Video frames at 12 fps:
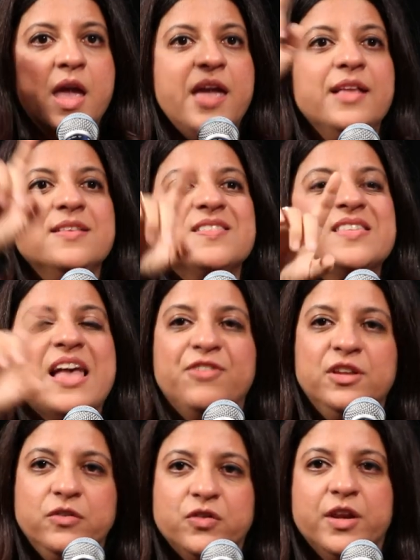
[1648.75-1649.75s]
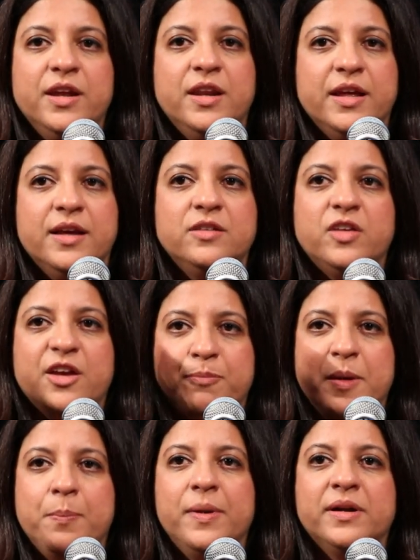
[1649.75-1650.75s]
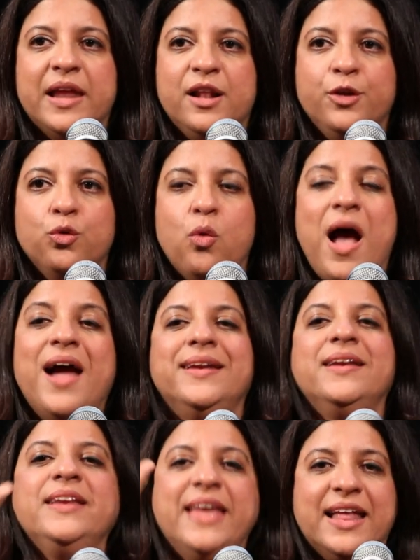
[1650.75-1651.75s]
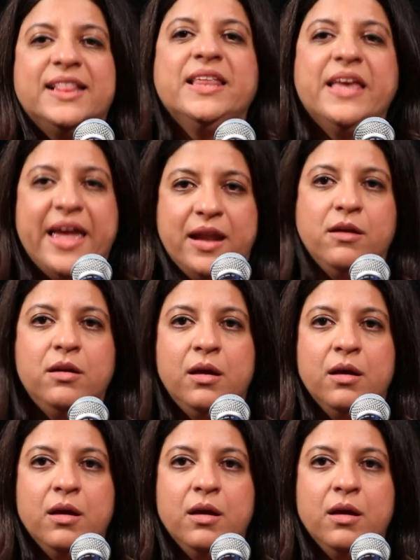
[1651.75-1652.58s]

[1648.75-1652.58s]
In 7 screenings, if people tell you, I didn't get the end,